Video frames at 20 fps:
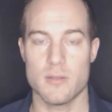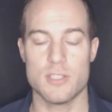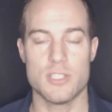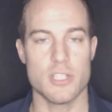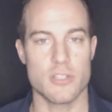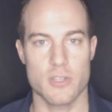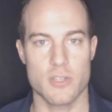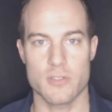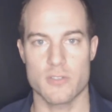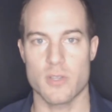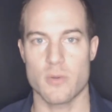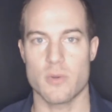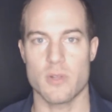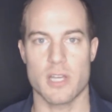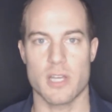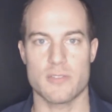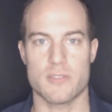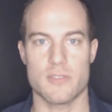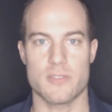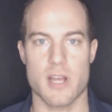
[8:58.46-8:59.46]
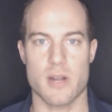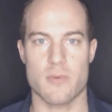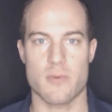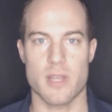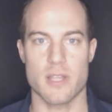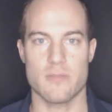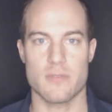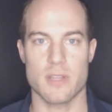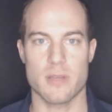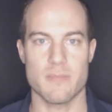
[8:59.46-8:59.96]
just because they realize it's not
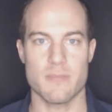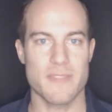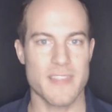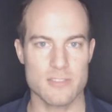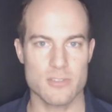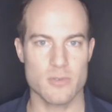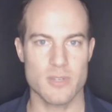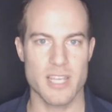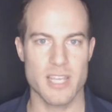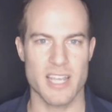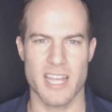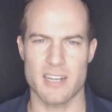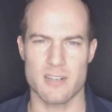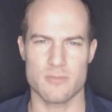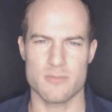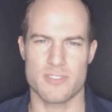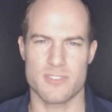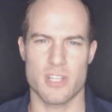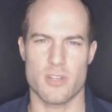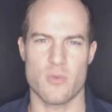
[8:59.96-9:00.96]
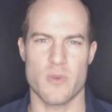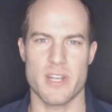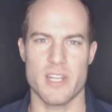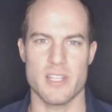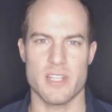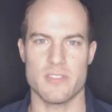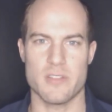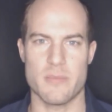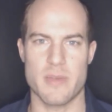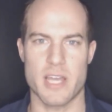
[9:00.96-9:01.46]
right for them. That's okay. I don't say
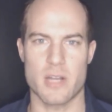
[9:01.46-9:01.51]
quitting is a